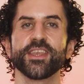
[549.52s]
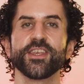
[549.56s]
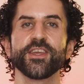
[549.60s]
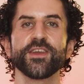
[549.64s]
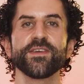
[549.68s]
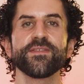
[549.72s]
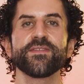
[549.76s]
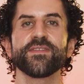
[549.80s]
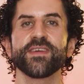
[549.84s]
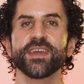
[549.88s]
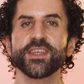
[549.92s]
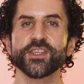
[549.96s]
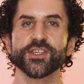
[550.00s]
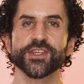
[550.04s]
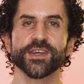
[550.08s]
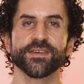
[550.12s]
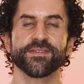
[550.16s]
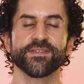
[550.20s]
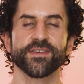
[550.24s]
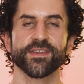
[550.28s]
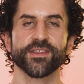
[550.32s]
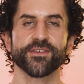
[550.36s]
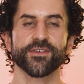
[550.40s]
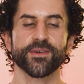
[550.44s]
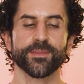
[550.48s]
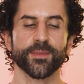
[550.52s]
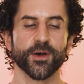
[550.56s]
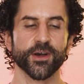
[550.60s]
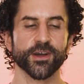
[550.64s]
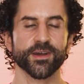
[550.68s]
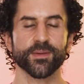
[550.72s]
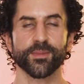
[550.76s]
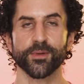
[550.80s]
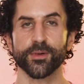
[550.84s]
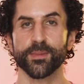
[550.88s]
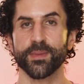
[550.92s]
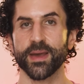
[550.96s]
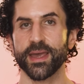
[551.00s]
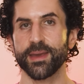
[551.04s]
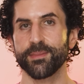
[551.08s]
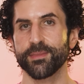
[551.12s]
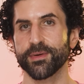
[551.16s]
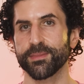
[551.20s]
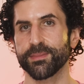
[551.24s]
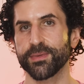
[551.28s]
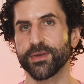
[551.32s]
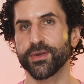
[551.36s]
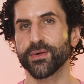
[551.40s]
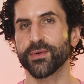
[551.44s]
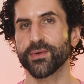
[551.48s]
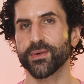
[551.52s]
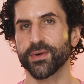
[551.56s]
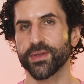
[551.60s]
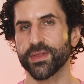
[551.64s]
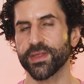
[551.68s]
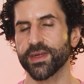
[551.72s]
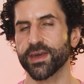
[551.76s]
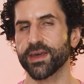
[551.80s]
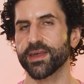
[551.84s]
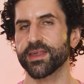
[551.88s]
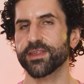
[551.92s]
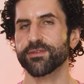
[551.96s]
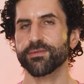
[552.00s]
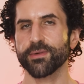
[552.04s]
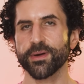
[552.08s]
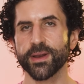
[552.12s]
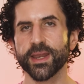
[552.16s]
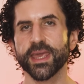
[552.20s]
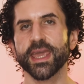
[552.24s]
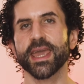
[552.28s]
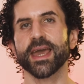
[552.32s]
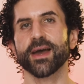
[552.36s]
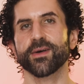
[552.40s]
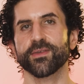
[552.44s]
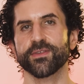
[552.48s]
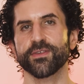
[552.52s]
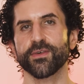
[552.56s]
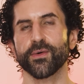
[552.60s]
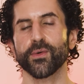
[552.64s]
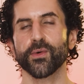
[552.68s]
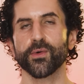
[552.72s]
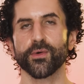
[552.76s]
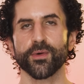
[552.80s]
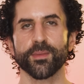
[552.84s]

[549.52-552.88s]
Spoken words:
new feature for the reMarkable Paper Pure that is rolling out to all